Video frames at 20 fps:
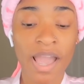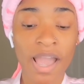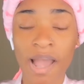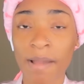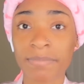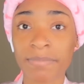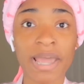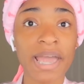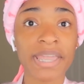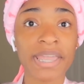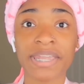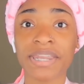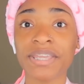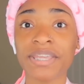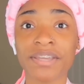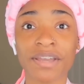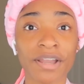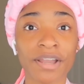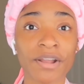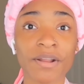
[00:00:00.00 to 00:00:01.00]
I'm not getting
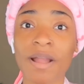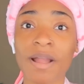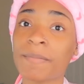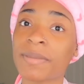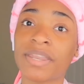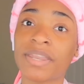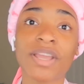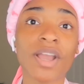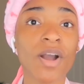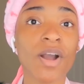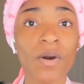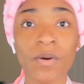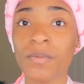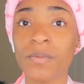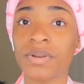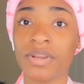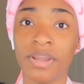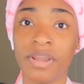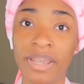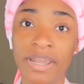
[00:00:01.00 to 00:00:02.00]
younger, I'm getting
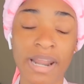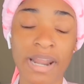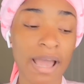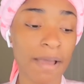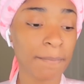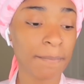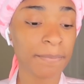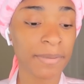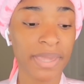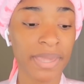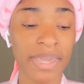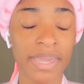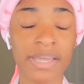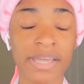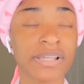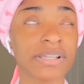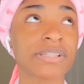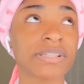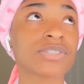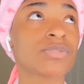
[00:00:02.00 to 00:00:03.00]
older, and I'm
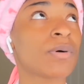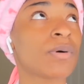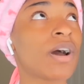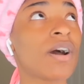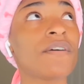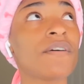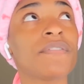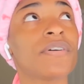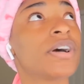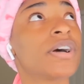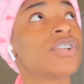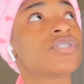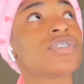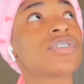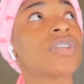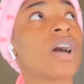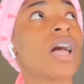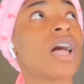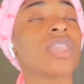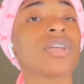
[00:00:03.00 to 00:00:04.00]
paying
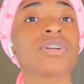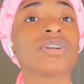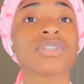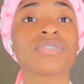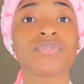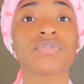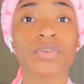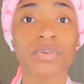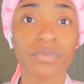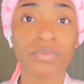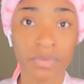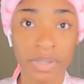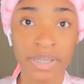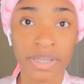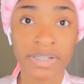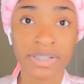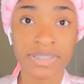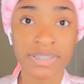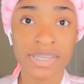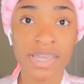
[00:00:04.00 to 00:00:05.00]
$1,200 for
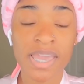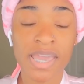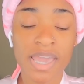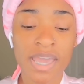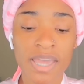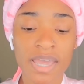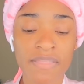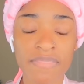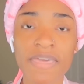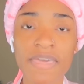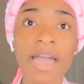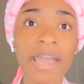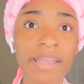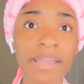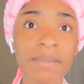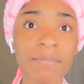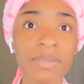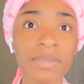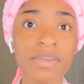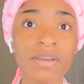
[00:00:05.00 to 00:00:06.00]
rent. That
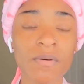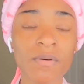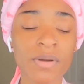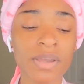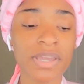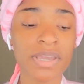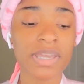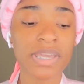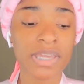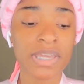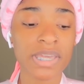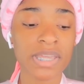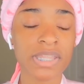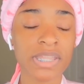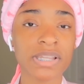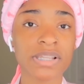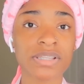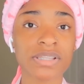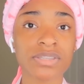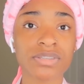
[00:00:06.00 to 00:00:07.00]
could be going
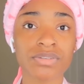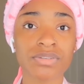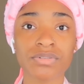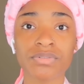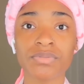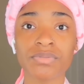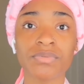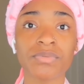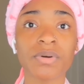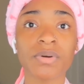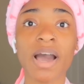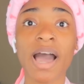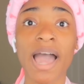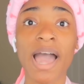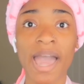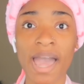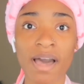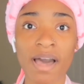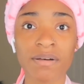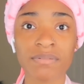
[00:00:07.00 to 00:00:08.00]
into a
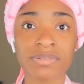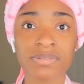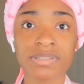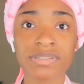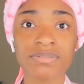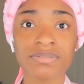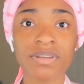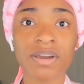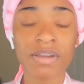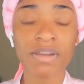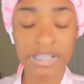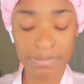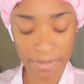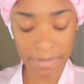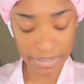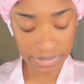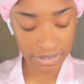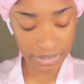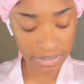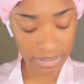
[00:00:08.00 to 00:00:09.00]
house, you know,
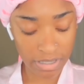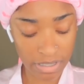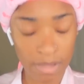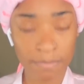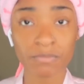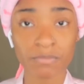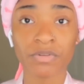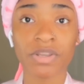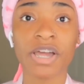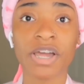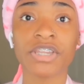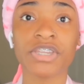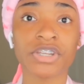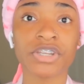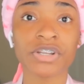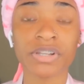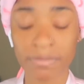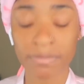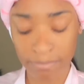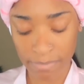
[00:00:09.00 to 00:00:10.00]
especially a
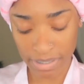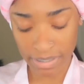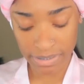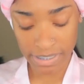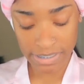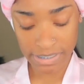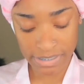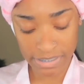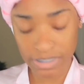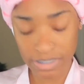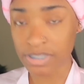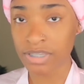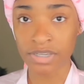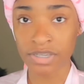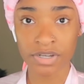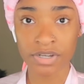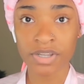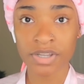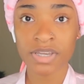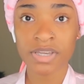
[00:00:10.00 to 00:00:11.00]
year. My lease is a
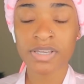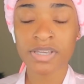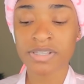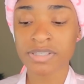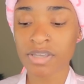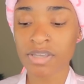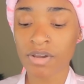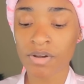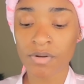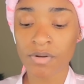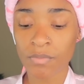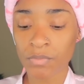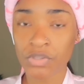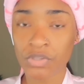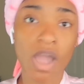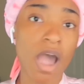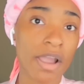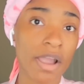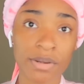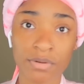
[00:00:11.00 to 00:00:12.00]
year, so
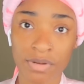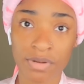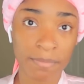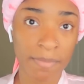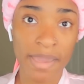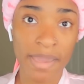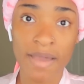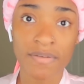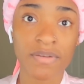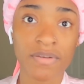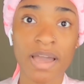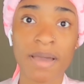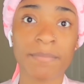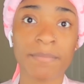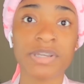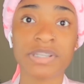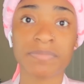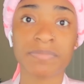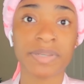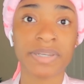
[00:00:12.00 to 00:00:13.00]
y'all can do the math on how
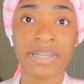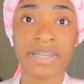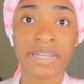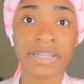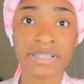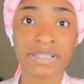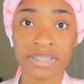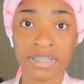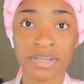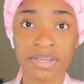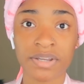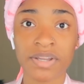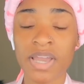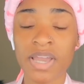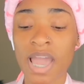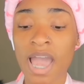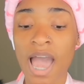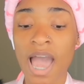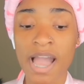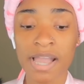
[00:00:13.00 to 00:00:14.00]
much money that is a year.
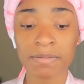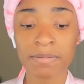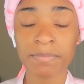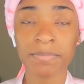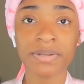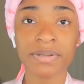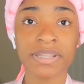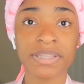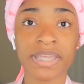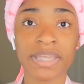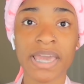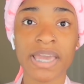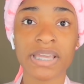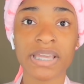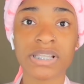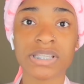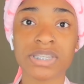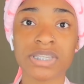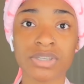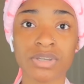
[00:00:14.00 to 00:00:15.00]
I could be putting that
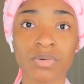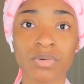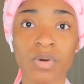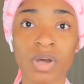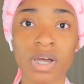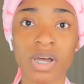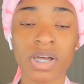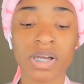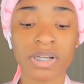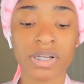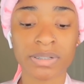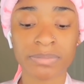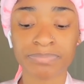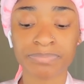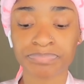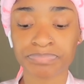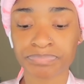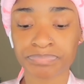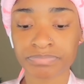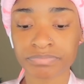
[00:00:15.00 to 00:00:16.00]
into
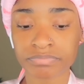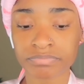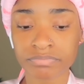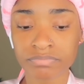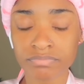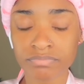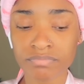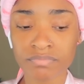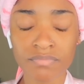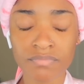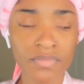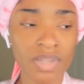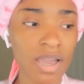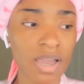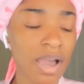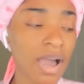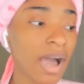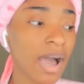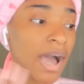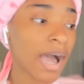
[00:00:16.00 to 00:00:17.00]

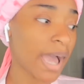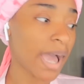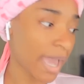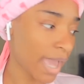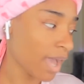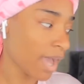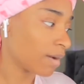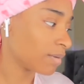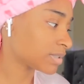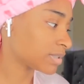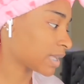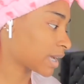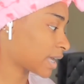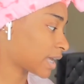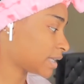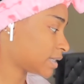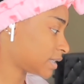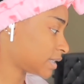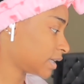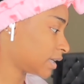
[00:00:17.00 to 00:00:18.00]
a house, like
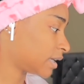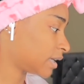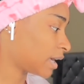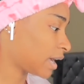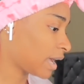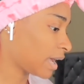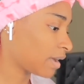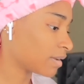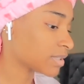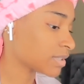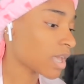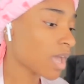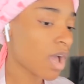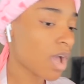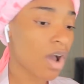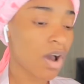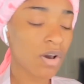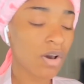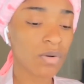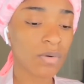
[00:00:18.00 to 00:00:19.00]
I said, a house.
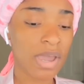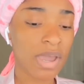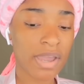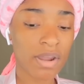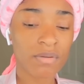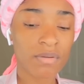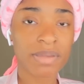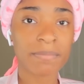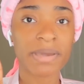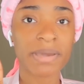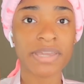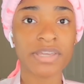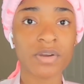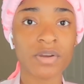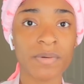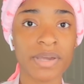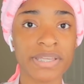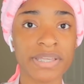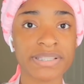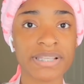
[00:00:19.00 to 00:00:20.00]
Hold on, I gotta get my
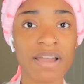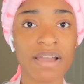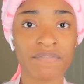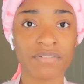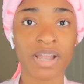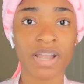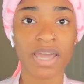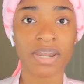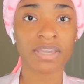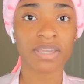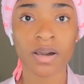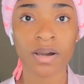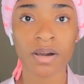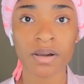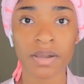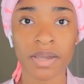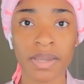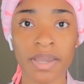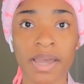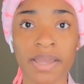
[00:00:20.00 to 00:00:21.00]
EOS. I forgot it.
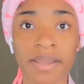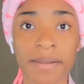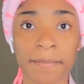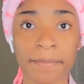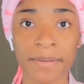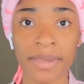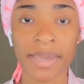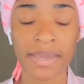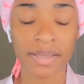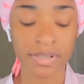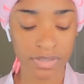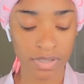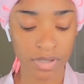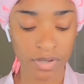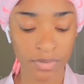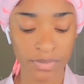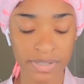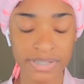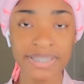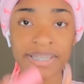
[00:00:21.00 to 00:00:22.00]
Okay, I am back.
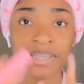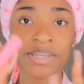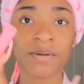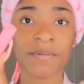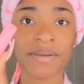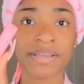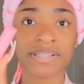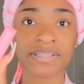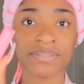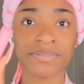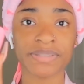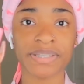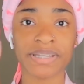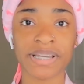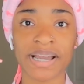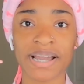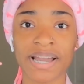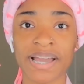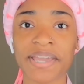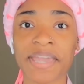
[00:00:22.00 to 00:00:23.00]
So this is the EOS little thing
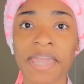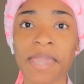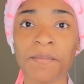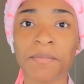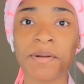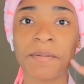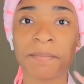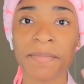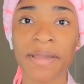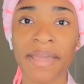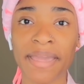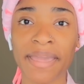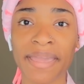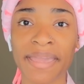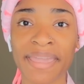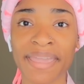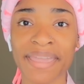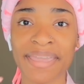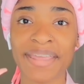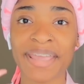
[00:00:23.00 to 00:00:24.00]
I got. It came with a
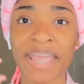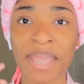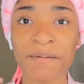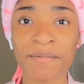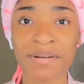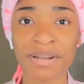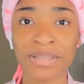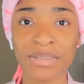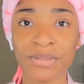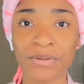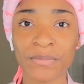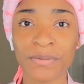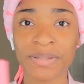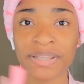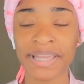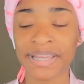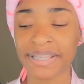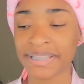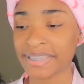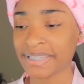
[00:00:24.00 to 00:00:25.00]
egg and it came with a little one
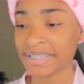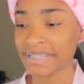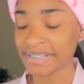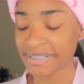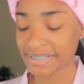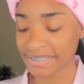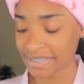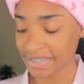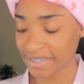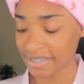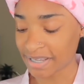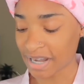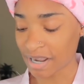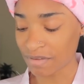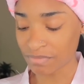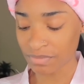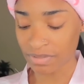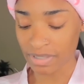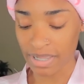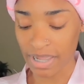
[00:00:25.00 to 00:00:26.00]
like this, and I
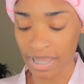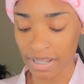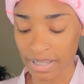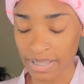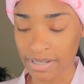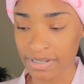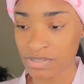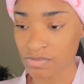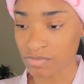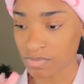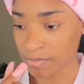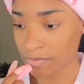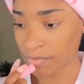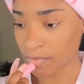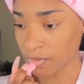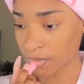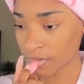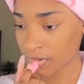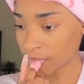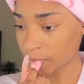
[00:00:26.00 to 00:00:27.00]
feel like I like this one
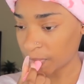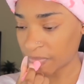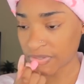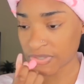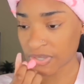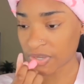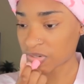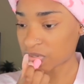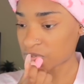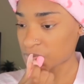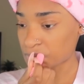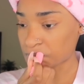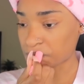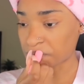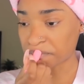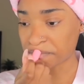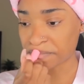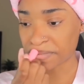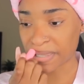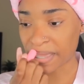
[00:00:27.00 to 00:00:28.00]
more because I can just
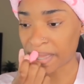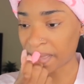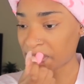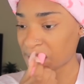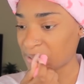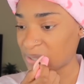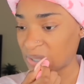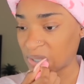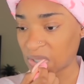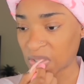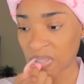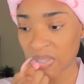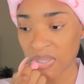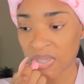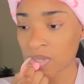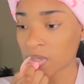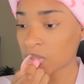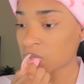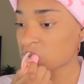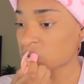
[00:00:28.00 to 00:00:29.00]
apply it,
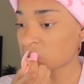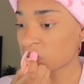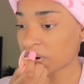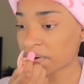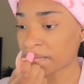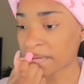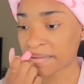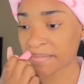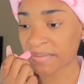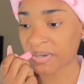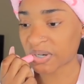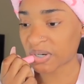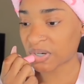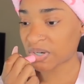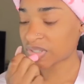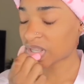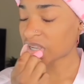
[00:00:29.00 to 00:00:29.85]
store it in my purse.